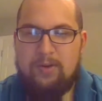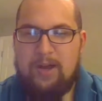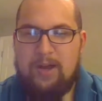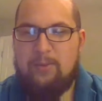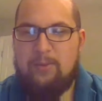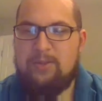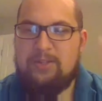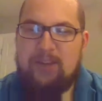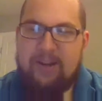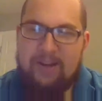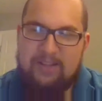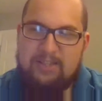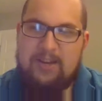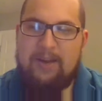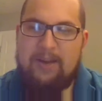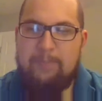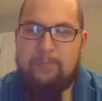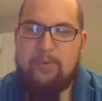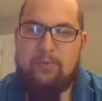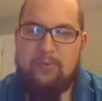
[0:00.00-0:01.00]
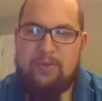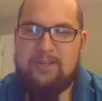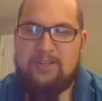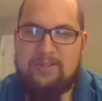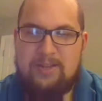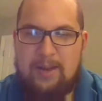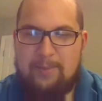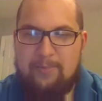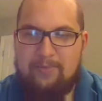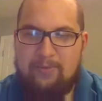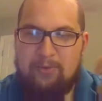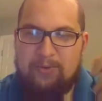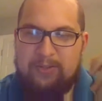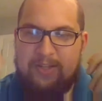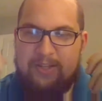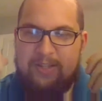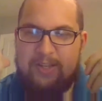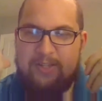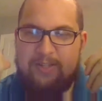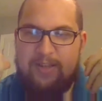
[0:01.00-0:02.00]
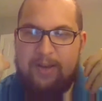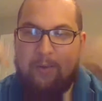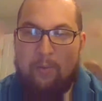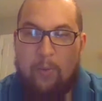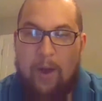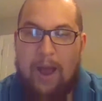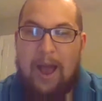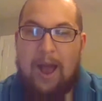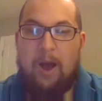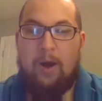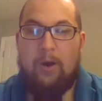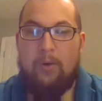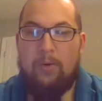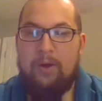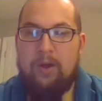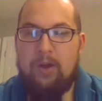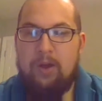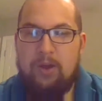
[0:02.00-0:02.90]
Well, it's not boo this time, of course. It's like wow.